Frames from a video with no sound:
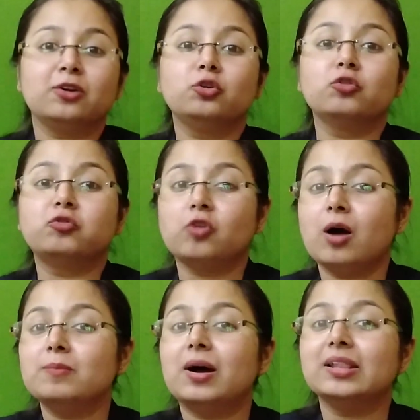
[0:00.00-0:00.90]
to
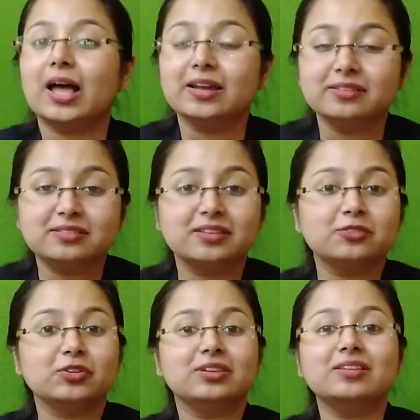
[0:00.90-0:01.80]
form alliances
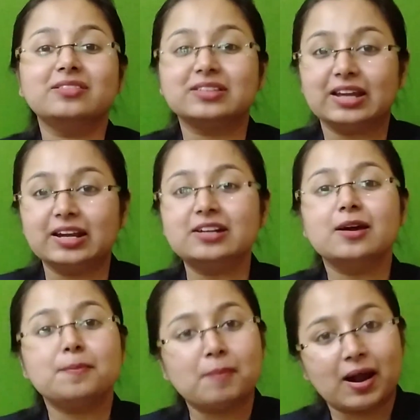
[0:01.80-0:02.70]
with the state
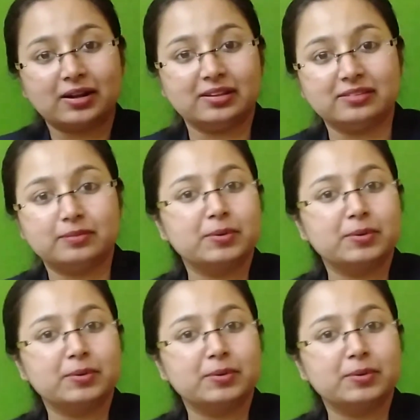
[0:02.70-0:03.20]
parties,